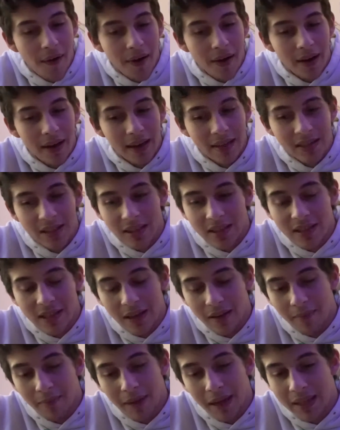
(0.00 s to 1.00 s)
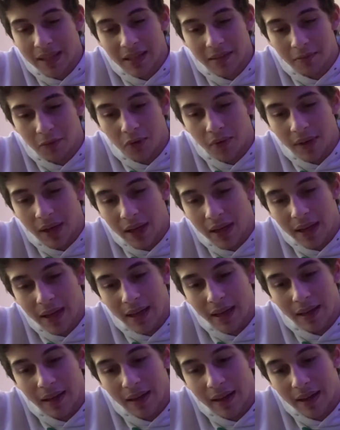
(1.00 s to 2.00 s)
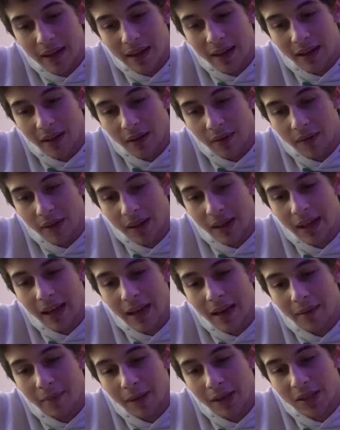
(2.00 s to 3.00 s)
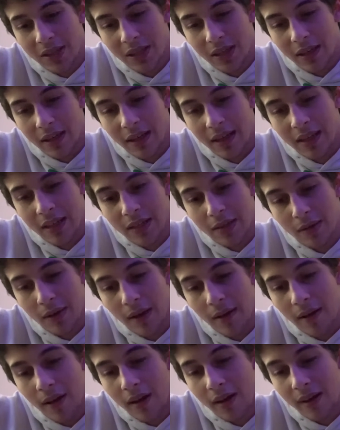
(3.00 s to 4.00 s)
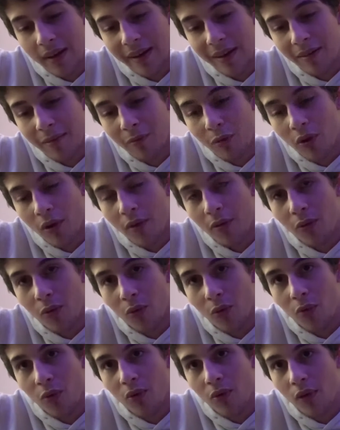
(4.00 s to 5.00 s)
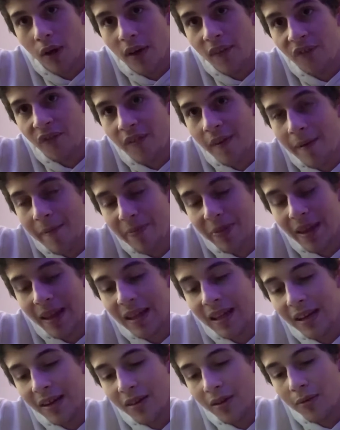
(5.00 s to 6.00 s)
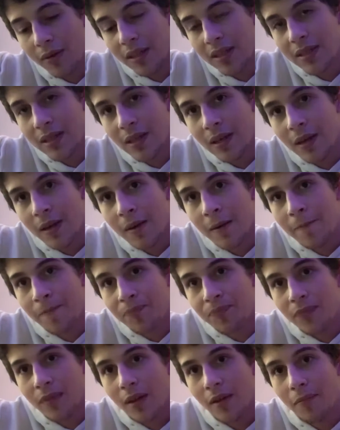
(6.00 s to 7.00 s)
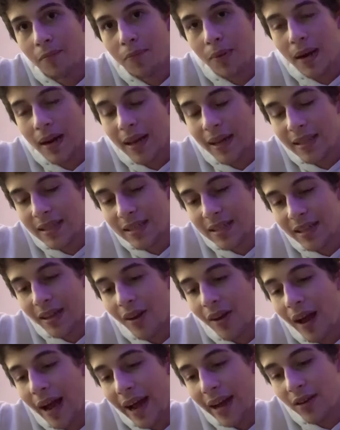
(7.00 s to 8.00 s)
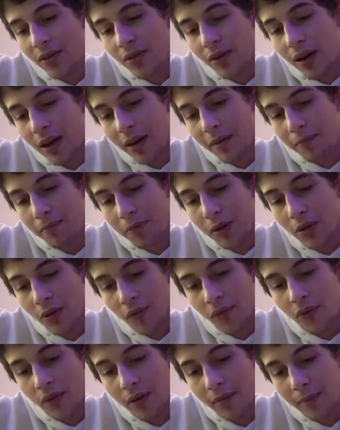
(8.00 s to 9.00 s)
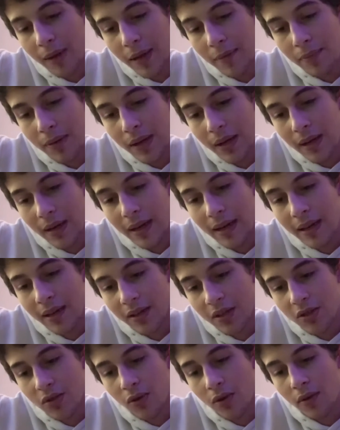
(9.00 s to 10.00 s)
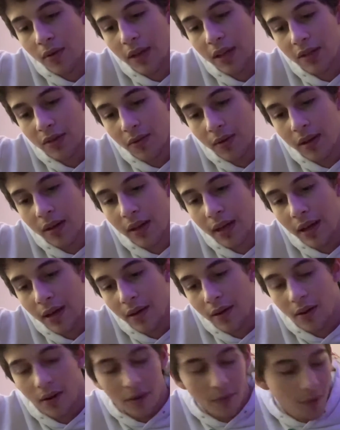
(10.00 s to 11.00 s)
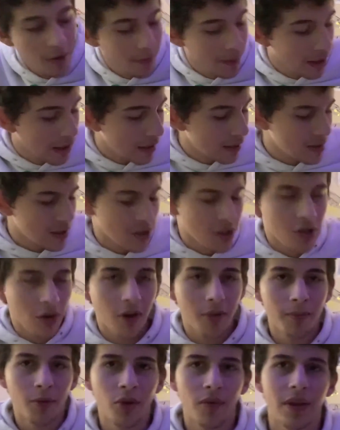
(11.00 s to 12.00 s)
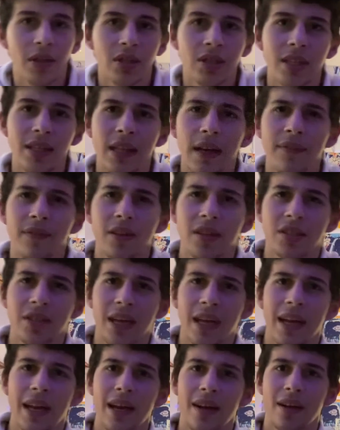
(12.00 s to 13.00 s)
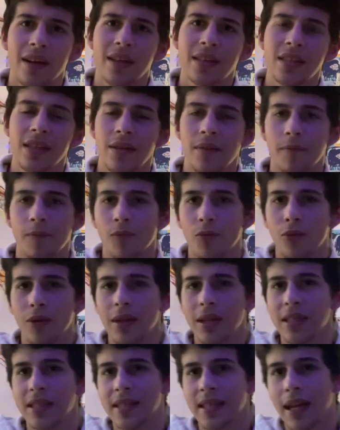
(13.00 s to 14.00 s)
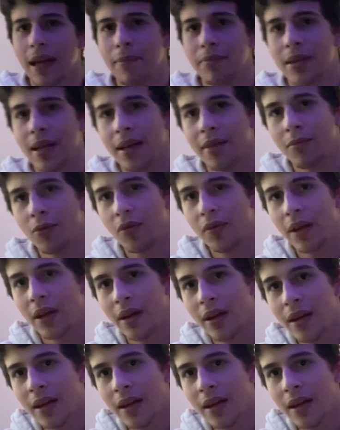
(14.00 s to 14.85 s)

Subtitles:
It's just an amazing movie. I love it. The animation is a little more rough than the other ones, but it's still hand-drawn and beautiful in my opinion, and the story is really heartwarming, and it's a short movie. You should definitely check it out. It's a really slept-on movie